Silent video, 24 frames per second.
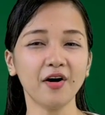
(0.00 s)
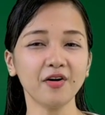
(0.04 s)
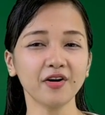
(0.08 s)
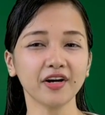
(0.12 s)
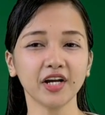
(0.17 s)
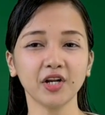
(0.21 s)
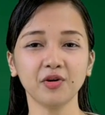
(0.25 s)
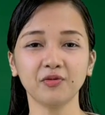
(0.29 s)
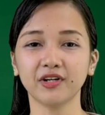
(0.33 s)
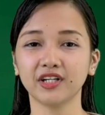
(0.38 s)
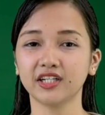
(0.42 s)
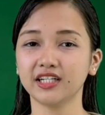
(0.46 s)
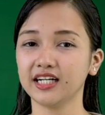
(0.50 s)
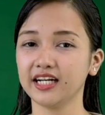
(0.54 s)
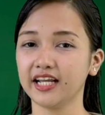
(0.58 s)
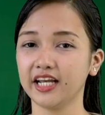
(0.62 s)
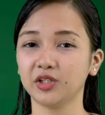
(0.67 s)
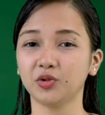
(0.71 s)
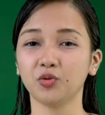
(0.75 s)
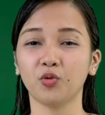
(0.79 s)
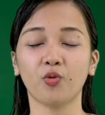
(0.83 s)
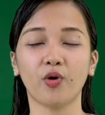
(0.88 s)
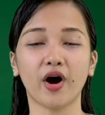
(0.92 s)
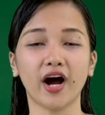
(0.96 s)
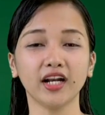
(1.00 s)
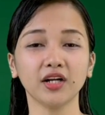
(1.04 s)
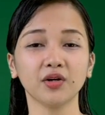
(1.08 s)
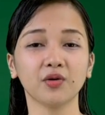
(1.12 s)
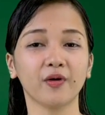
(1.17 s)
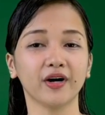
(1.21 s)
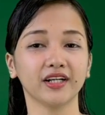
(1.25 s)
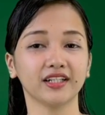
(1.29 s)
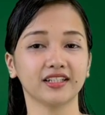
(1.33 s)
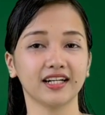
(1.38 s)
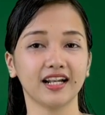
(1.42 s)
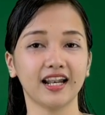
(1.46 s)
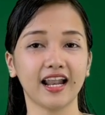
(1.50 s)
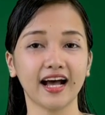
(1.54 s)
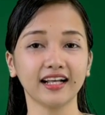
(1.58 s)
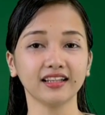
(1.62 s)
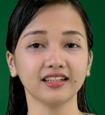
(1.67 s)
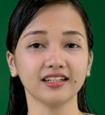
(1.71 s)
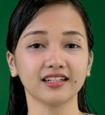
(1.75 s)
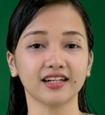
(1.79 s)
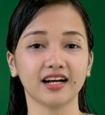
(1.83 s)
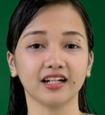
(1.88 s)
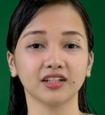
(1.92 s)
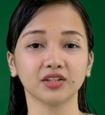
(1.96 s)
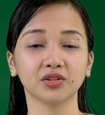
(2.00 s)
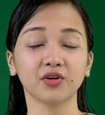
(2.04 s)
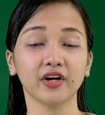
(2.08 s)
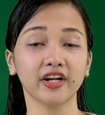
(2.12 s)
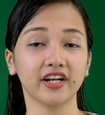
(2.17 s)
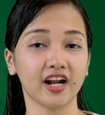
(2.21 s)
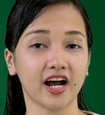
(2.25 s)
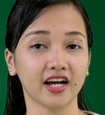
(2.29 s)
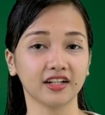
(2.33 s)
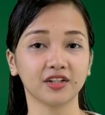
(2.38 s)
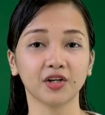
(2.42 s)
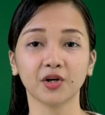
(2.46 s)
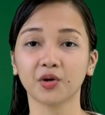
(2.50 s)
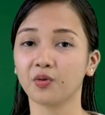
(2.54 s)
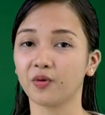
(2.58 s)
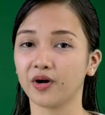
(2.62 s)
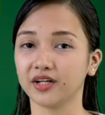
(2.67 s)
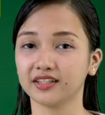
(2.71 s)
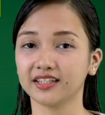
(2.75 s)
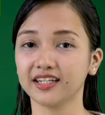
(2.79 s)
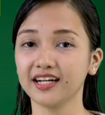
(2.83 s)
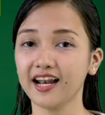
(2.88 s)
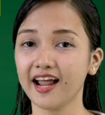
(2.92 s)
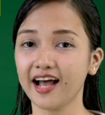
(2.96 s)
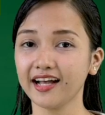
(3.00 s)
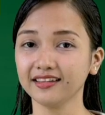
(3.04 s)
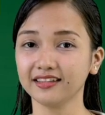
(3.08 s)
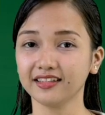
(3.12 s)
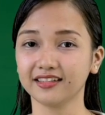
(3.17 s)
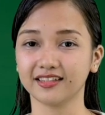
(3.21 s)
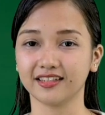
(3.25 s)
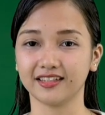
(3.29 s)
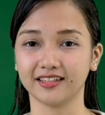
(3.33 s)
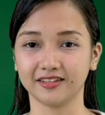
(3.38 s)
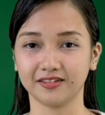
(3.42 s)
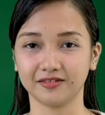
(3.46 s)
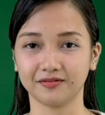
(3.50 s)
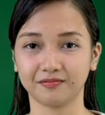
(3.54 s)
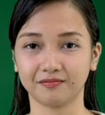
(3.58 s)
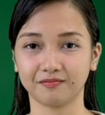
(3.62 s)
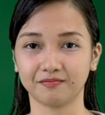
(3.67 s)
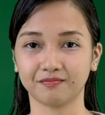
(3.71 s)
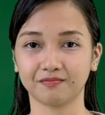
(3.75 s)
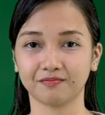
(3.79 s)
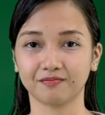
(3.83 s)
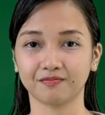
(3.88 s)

How can we relate one quadrilateral to another quadrilateral?